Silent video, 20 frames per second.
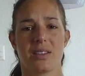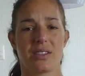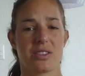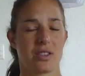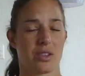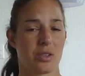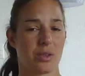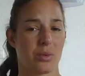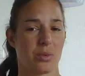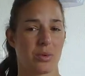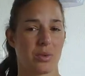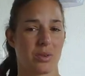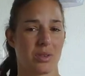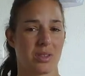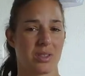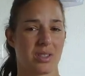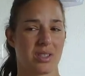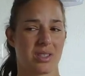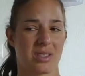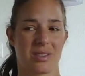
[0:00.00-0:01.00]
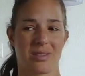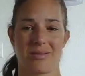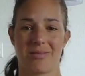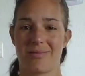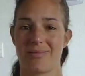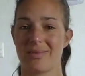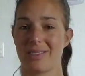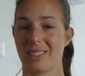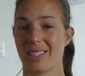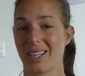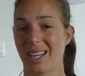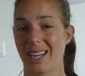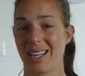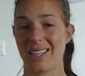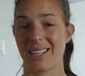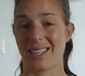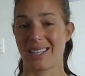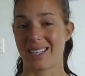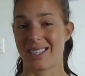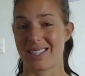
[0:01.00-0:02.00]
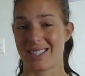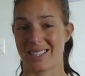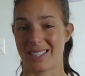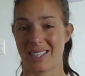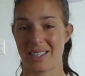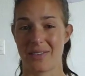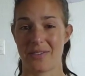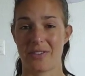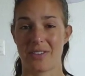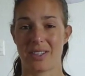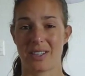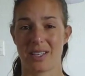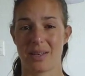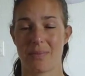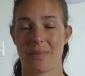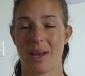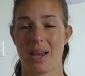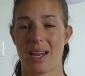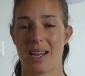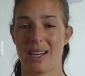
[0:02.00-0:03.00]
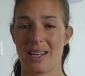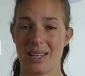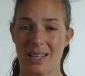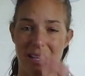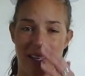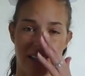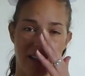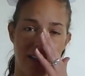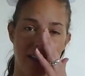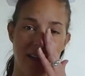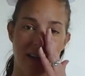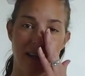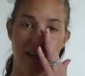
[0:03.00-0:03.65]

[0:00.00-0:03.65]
Dog walks, again, like I said, I'm feeling pain there